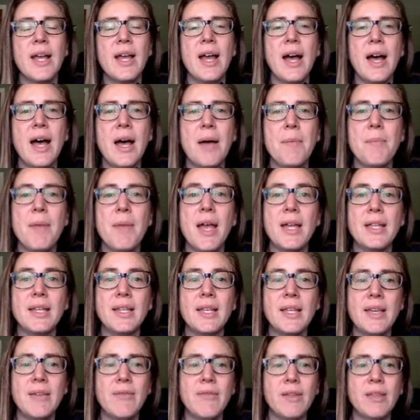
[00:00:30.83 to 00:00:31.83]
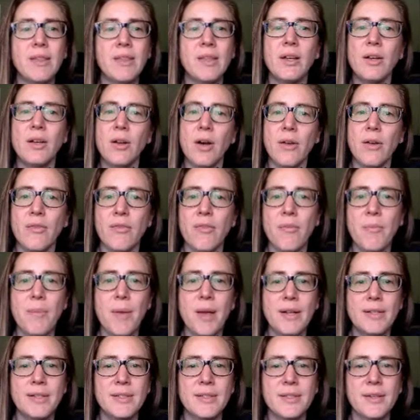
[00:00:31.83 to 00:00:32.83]
and even the Gulf of
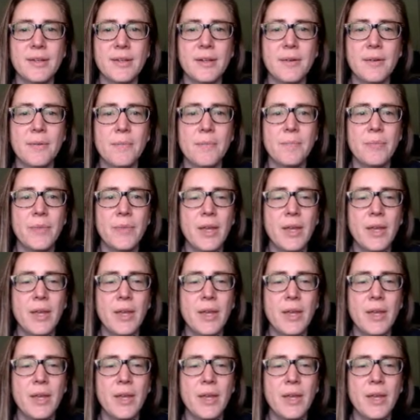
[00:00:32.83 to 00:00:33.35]
Mexico.